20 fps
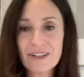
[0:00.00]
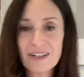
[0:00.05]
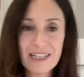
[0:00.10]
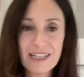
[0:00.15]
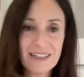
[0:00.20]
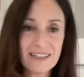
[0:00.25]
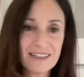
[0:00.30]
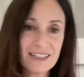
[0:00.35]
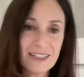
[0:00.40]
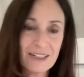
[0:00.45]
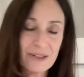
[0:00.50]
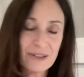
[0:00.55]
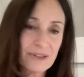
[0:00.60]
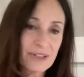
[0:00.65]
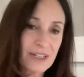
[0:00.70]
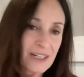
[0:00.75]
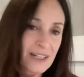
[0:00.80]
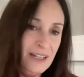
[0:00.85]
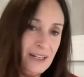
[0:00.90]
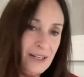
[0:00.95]
And, you know,
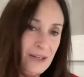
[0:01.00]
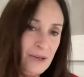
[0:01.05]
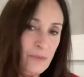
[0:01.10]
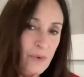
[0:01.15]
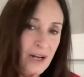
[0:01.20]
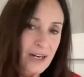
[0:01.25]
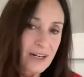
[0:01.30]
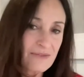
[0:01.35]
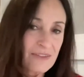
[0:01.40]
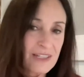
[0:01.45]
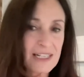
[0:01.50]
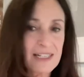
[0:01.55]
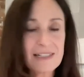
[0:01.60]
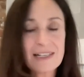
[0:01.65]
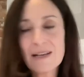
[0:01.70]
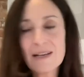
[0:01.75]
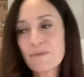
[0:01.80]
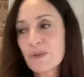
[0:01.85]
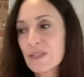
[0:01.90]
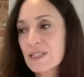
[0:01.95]
one of the
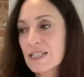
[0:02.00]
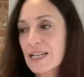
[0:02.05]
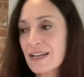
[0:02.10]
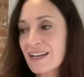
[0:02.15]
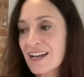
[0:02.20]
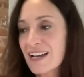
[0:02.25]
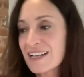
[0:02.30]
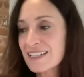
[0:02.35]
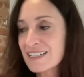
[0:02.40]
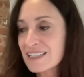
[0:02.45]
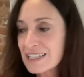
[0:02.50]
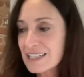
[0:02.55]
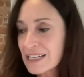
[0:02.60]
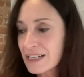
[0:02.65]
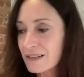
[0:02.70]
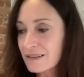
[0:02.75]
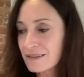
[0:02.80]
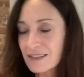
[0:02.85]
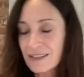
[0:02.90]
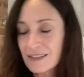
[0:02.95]
examples I, I see
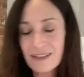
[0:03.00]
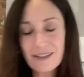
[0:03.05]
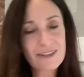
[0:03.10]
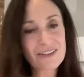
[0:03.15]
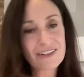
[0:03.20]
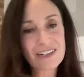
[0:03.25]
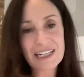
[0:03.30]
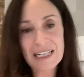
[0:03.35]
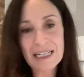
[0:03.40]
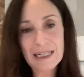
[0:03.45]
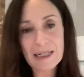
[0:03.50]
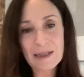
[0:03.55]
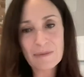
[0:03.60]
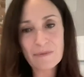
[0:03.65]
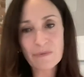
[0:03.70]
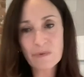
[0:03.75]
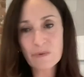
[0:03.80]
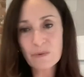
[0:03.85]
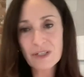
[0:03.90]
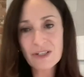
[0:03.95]
out there,
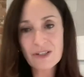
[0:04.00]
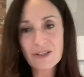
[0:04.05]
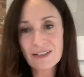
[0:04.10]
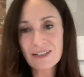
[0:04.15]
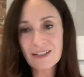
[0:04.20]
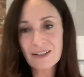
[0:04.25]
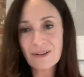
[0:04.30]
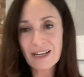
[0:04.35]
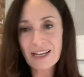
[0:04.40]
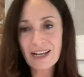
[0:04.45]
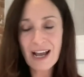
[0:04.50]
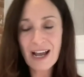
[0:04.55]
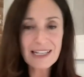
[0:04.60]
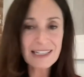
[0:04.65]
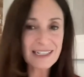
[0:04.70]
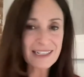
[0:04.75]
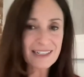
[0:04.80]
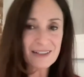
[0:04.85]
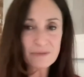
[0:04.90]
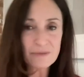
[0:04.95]
um, which, you know, I
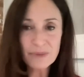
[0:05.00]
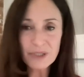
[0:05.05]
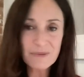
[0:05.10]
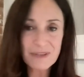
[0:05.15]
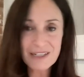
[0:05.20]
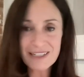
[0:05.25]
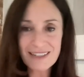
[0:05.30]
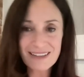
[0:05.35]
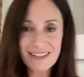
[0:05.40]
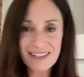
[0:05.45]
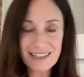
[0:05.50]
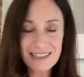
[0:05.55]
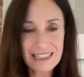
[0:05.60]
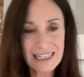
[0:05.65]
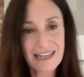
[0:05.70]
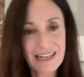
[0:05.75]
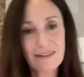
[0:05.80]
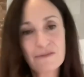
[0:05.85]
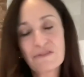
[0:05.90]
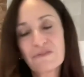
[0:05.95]
highlight in the book because I think it's a
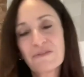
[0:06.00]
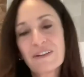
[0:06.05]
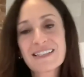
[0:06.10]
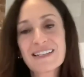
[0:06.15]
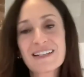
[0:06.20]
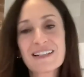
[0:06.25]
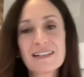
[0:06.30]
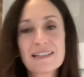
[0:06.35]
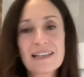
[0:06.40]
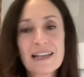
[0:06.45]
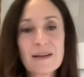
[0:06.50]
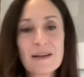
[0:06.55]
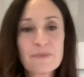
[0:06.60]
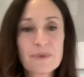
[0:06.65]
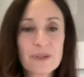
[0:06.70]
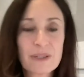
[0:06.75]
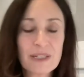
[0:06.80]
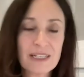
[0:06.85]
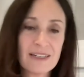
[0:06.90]
kind of a fascinating example,